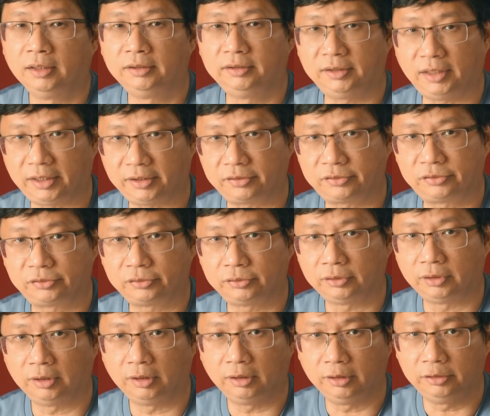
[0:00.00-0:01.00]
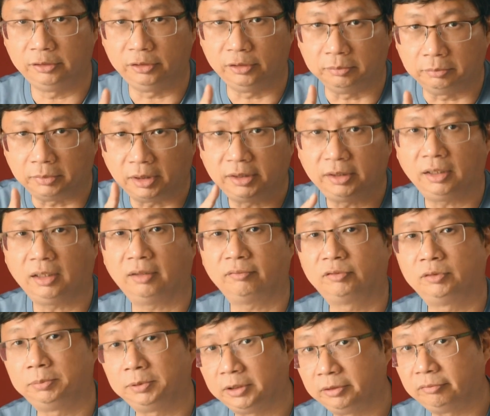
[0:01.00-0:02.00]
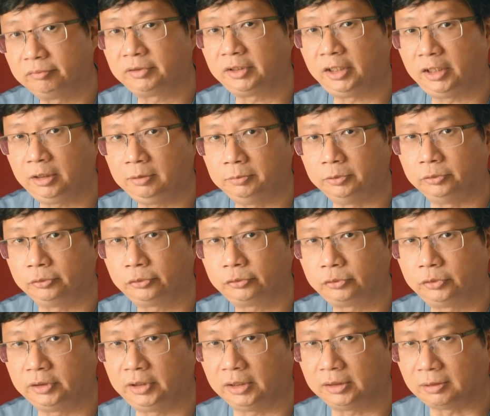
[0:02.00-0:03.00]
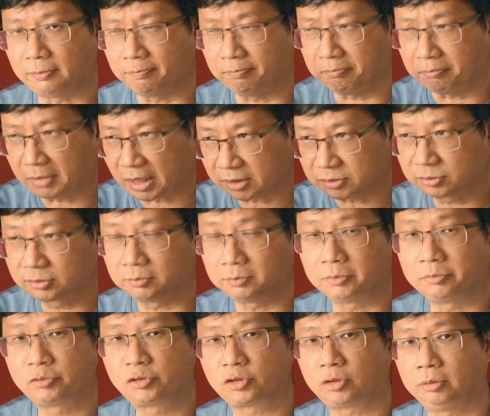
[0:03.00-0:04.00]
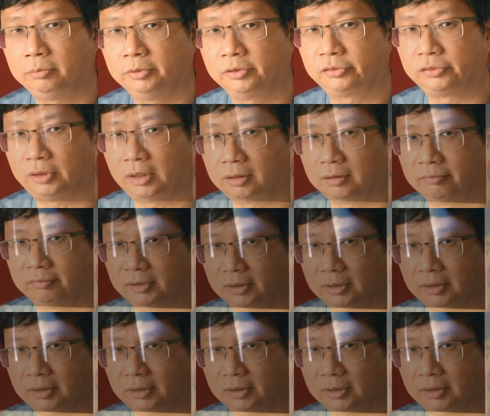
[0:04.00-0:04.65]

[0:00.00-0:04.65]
Next, you might have to play with cables to get the maximum sharpness out of